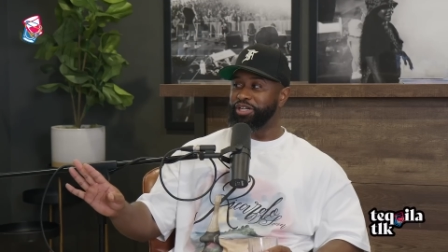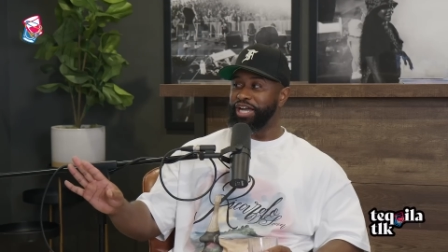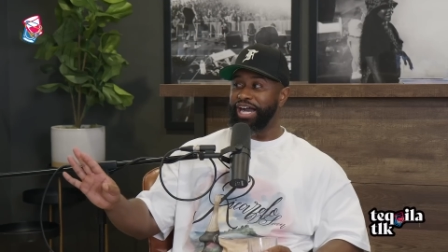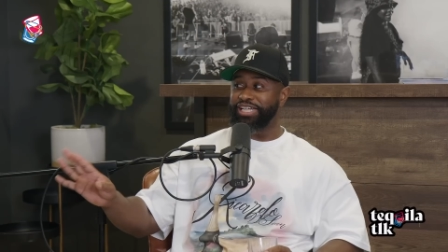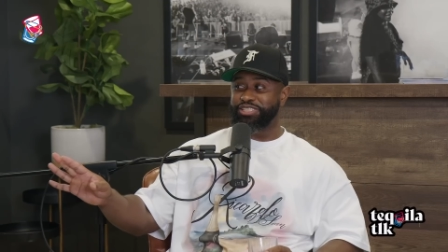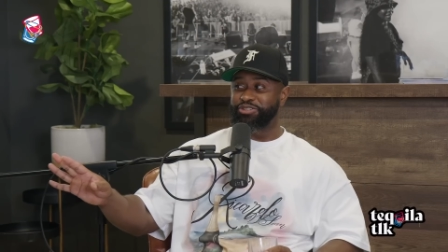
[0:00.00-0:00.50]
up.
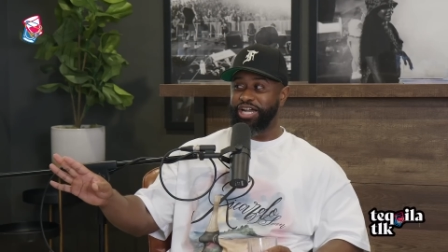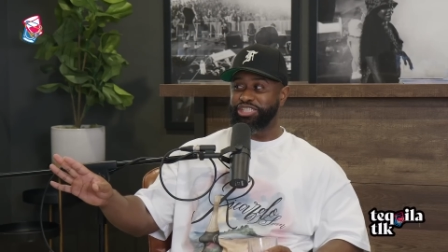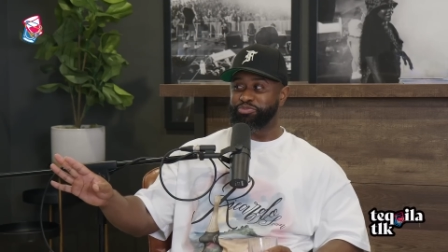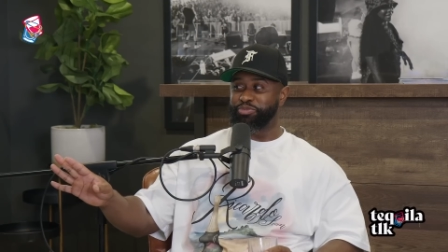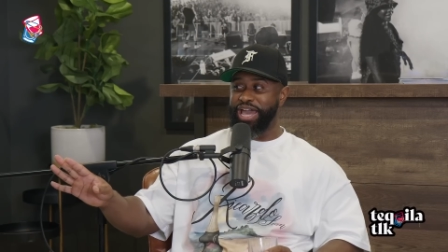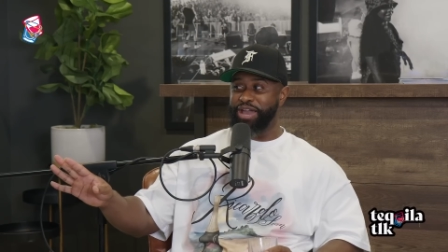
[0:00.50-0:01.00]
God still
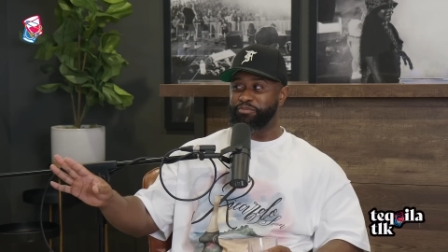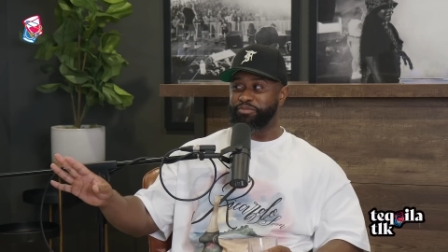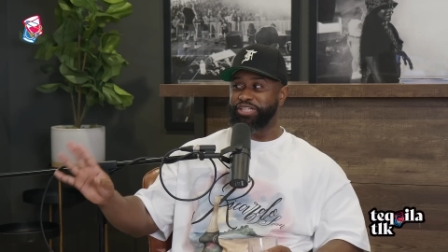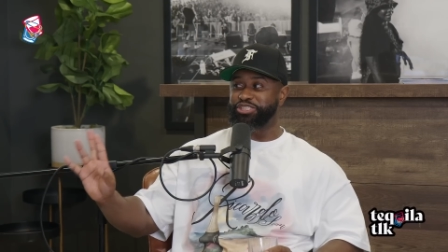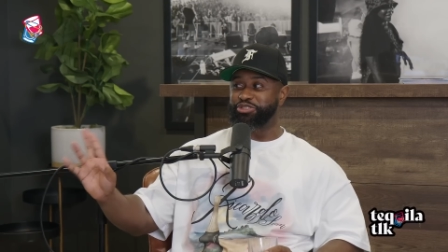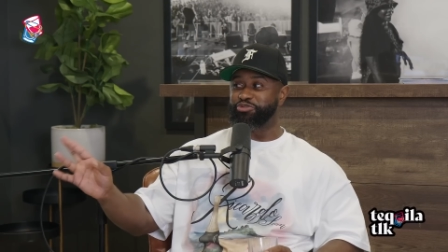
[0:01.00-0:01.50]
got your back
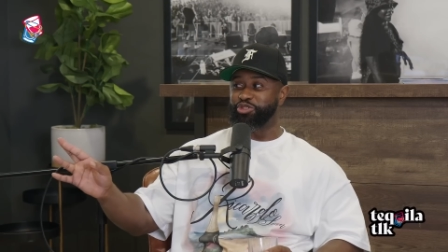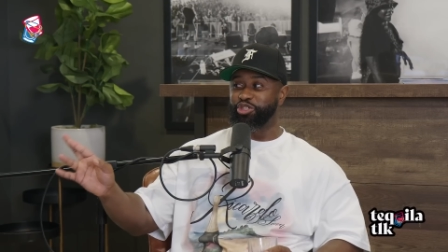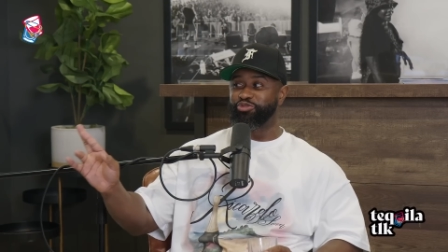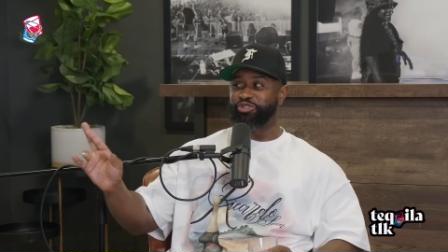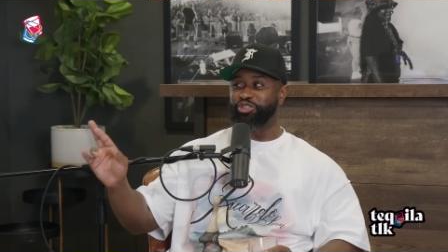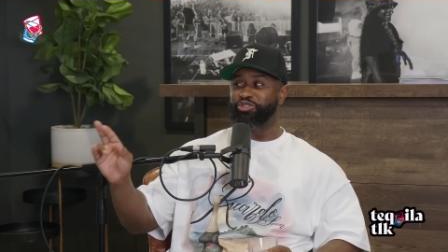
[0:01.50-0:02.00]
because you
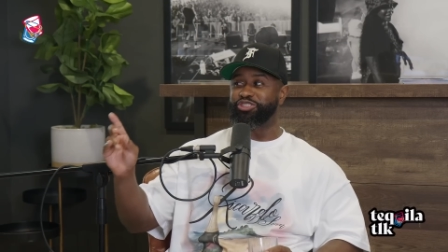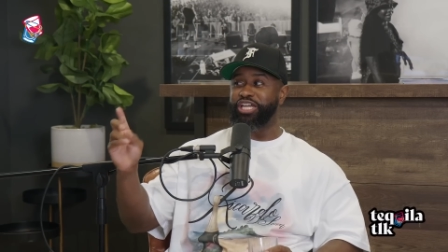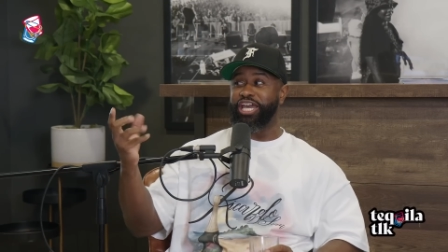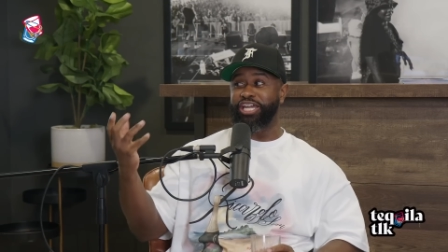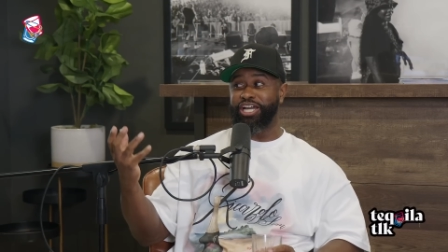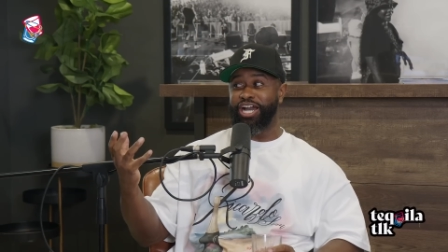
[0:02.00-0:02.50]

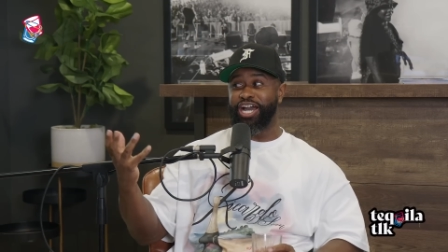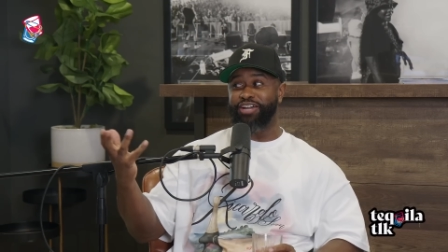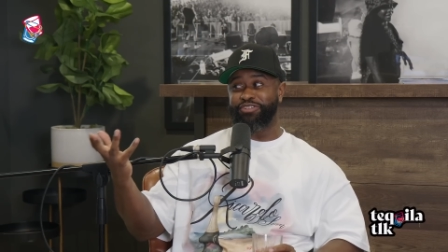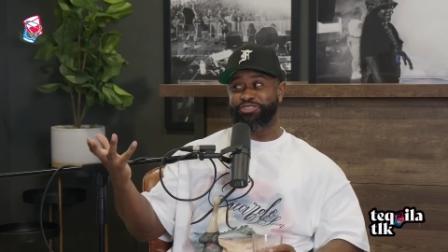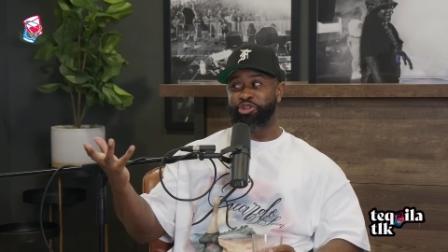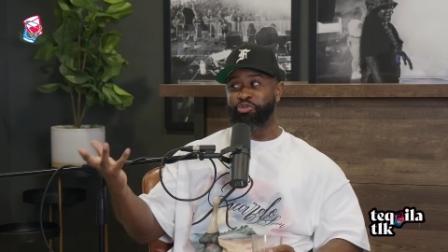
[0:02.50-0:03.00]
said, hey, God,
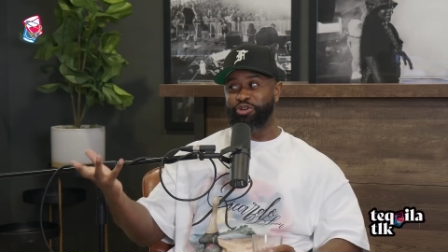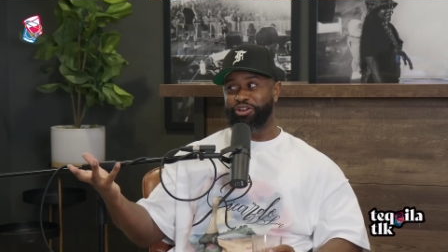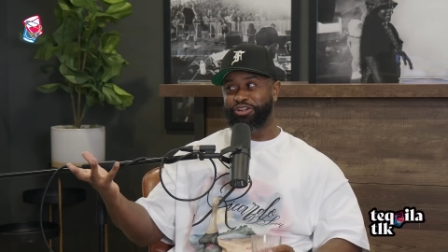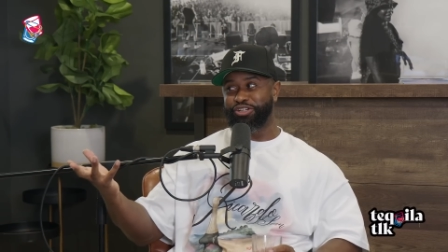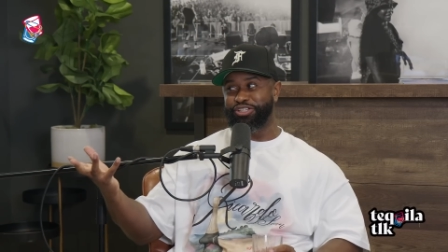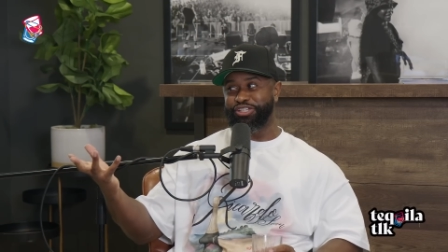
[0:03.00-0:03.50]
if this don't
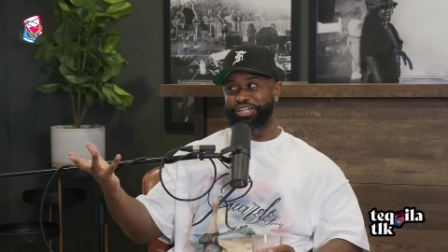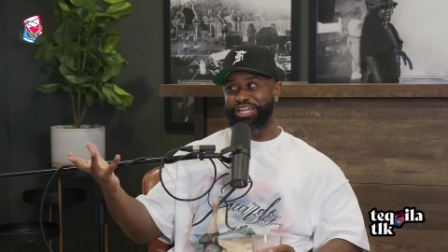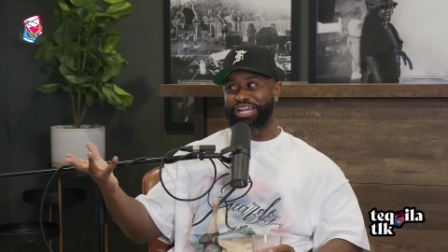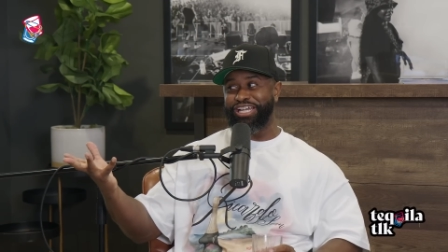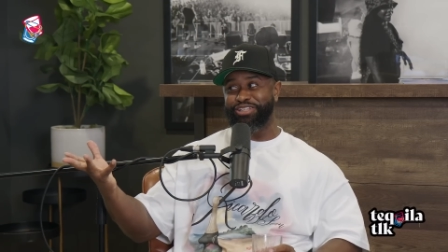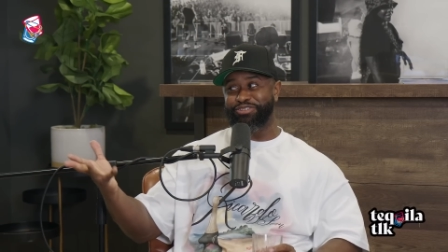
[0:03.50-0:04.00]
work,
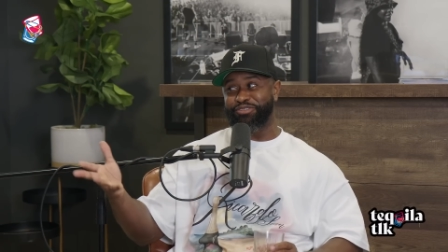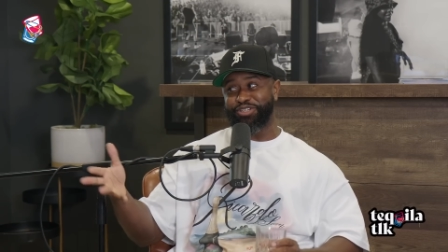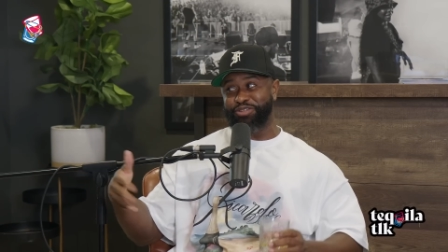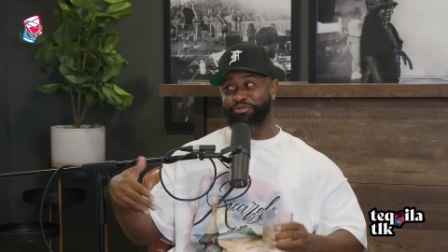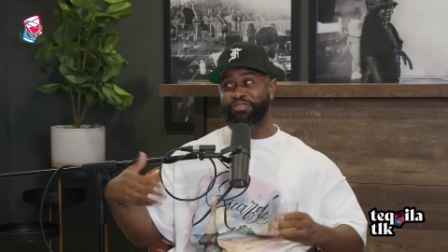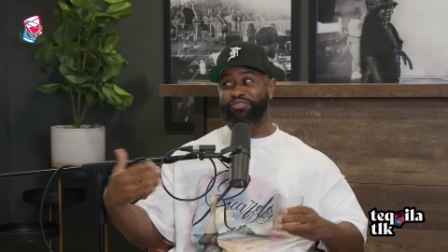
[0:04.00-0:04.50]
and the
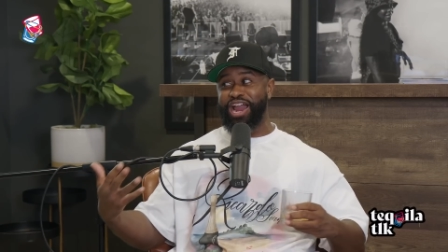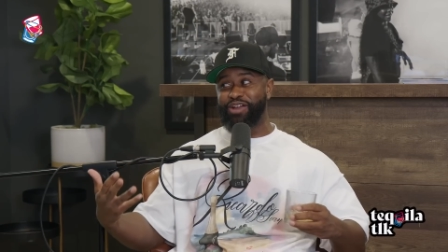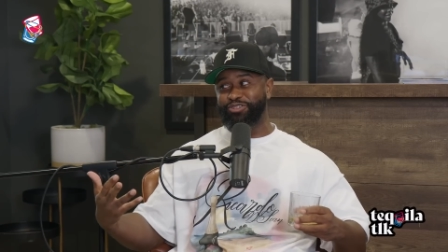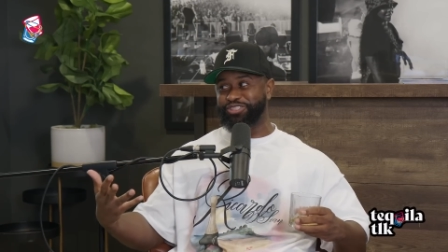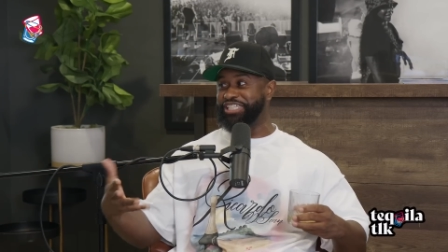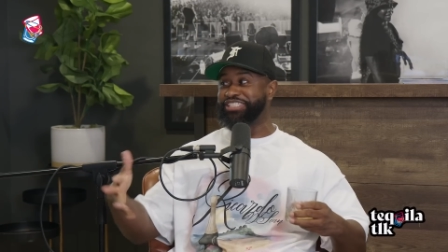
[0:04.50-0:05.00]
clip went
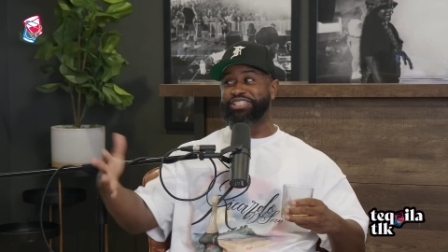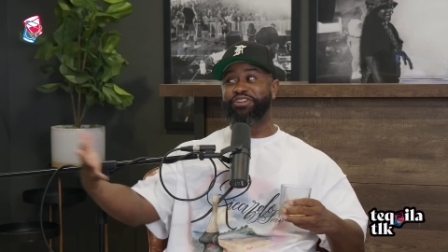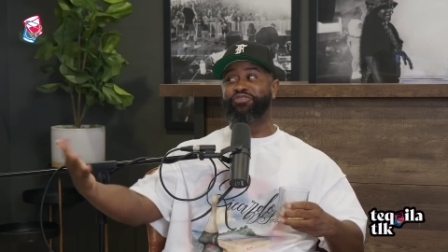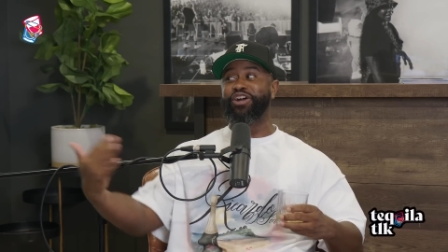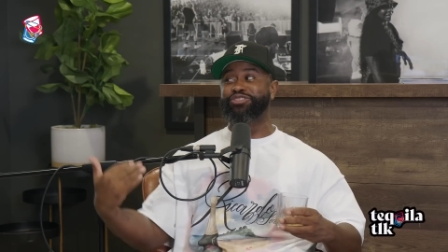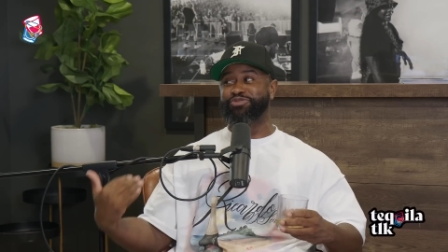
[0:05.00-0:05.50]
viral, so he
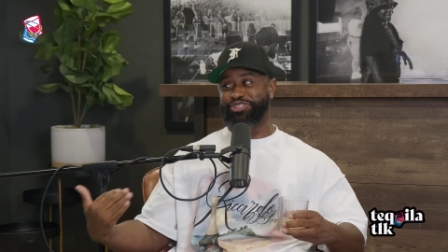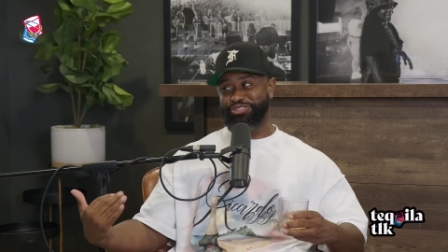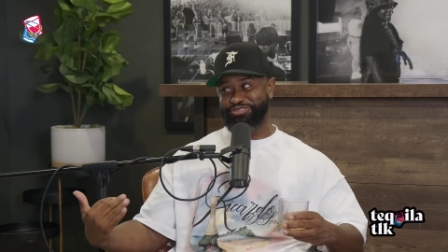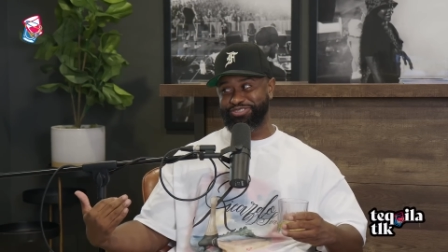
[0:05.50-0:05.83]
still fucks with you.